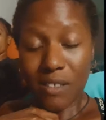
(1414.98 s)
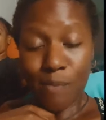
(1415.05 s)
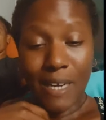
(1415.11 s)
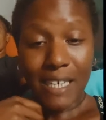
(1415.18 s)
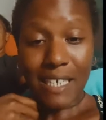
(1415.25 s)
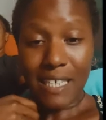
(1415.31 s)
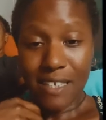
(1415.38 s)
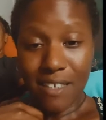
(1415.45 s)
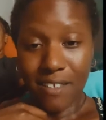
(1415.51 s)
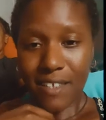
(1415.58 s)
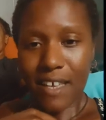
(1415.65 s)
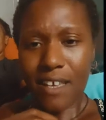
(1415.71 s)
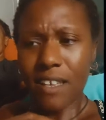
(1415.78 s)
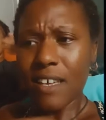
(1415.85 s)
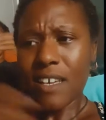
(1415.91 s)
my kings.
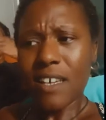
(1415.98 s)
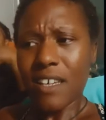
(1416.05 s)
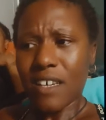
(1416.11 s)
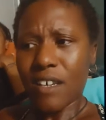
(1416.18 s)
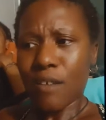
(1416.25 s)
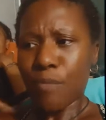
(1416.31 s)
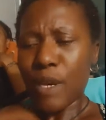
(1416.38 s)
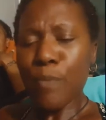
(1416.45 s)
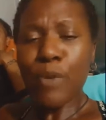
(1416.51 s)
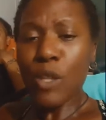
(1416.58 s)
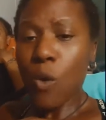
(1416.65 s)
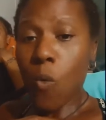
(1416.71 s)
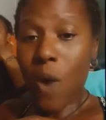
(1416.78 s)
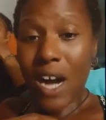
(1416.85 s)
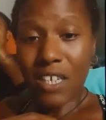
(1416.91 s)
Like, people
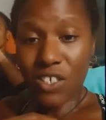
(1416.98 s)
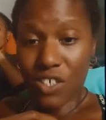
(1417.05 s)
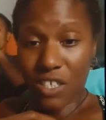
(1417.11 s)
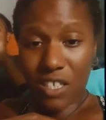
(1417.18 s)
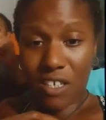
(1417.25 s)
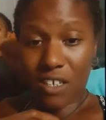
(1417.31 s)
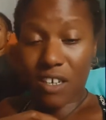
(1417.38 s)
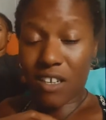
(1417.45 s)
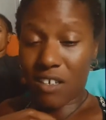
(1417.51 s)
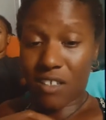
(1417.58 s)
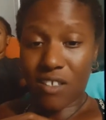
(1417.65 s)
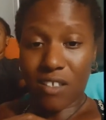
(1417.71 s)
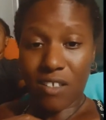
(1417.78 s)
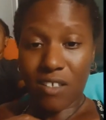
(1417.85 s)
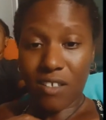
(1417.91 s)
are watching
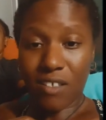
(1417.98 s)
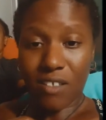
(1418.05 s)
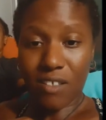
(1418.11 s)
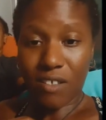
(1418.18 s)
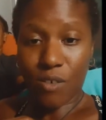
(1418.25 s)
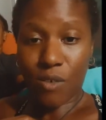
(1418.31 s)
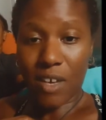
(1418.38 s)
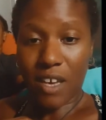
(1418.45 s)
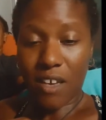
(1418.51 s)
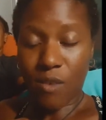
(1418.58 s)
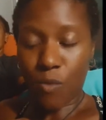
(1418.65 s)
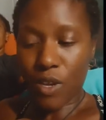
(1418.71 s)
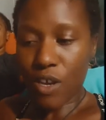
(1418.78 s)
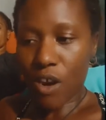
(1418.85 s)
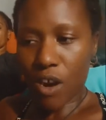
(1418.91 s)
us, okay?
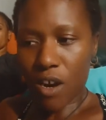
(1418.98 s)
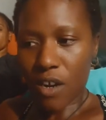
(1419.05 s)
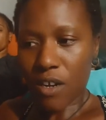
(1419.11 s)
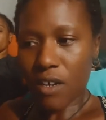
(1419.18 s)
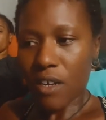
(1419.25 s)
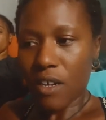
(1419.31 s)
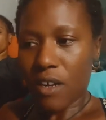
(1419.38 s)
We are